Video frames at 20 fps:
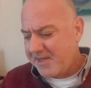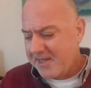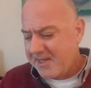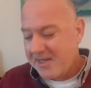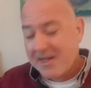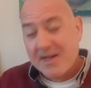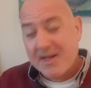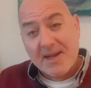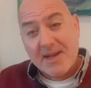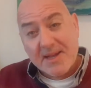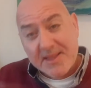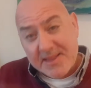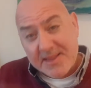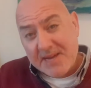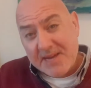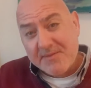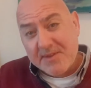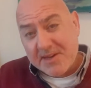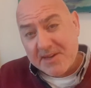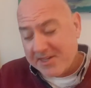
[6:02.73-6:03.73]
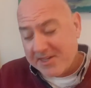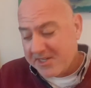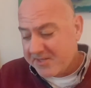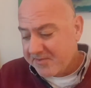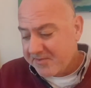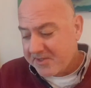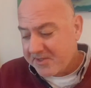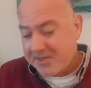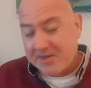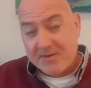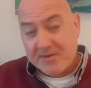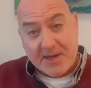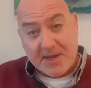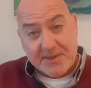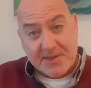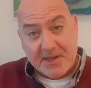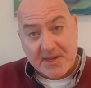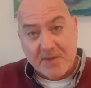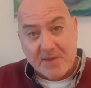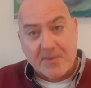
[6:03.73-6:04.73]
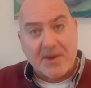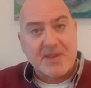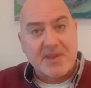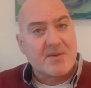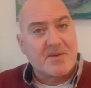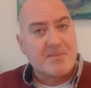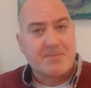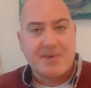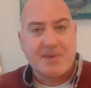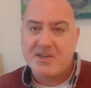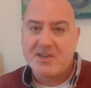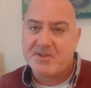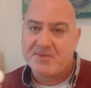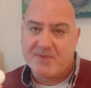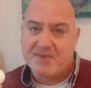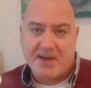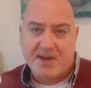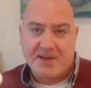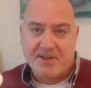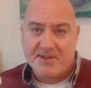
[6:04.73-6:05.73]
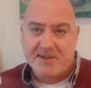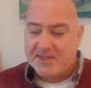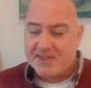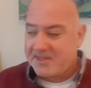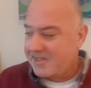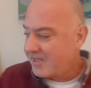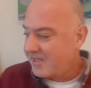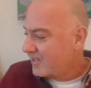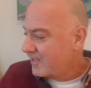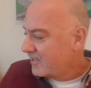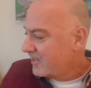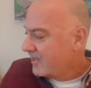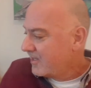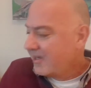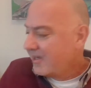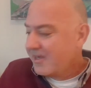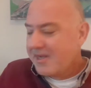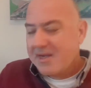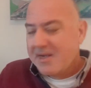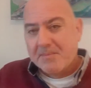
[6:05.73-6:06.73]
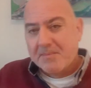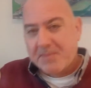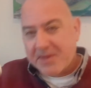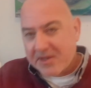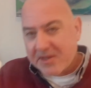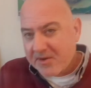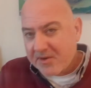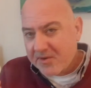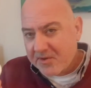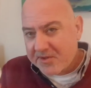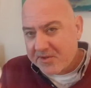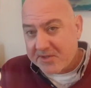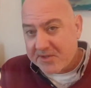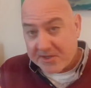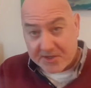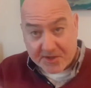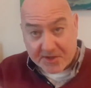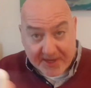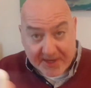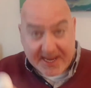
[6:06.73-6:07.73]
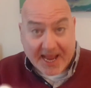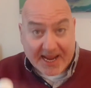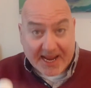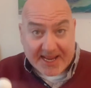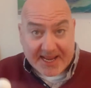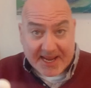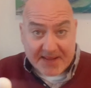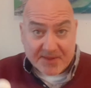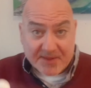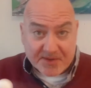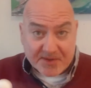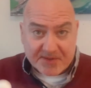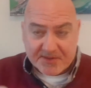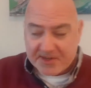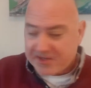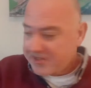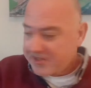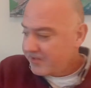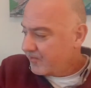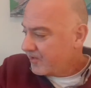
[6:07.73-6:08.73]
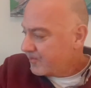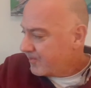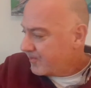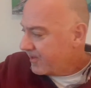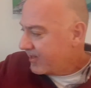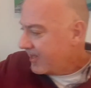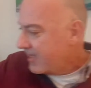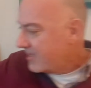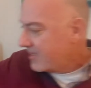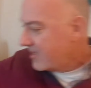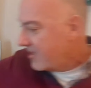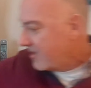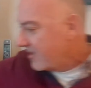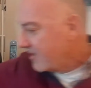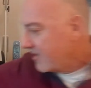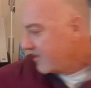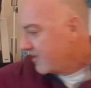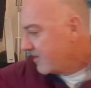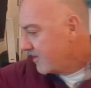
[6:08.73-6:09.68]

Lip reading: here. They're really useful too, and they're lightweight. I'm petrified of losing these. But they're not noise reduction. You can get noise reduction ones, but these aren't.